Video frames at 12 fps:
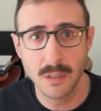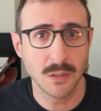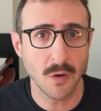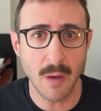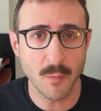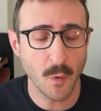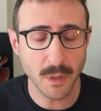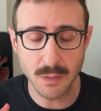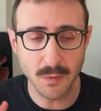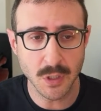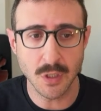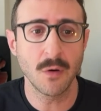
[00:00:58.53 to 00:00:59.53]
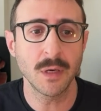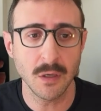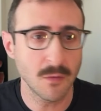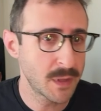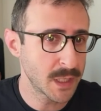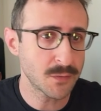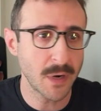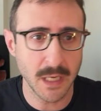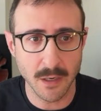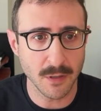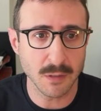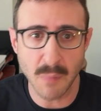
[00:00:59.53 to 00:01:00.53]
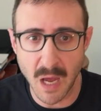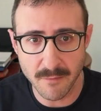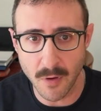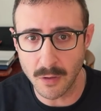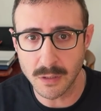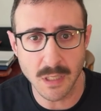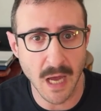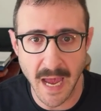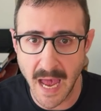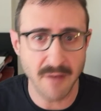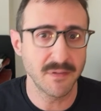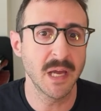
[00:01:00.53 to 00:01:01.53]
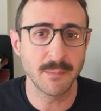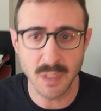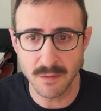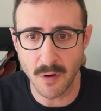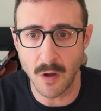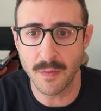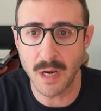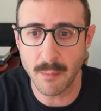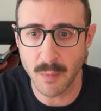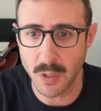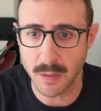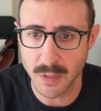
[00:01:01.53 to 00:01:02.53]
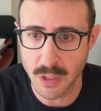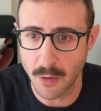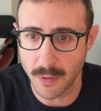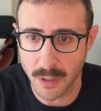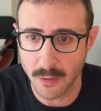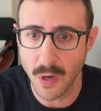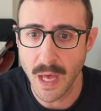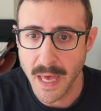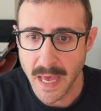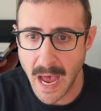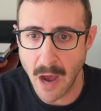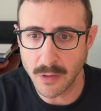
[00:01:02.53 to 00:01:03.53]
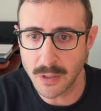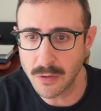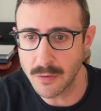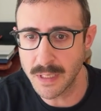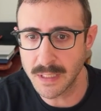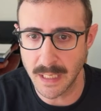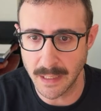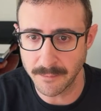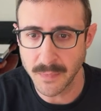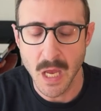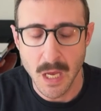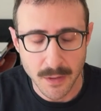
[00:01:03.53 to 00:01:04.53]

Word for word: So I'm going to be showing you, this right here is my vault. I have an empty vault that I'm going to be showing you how to do in.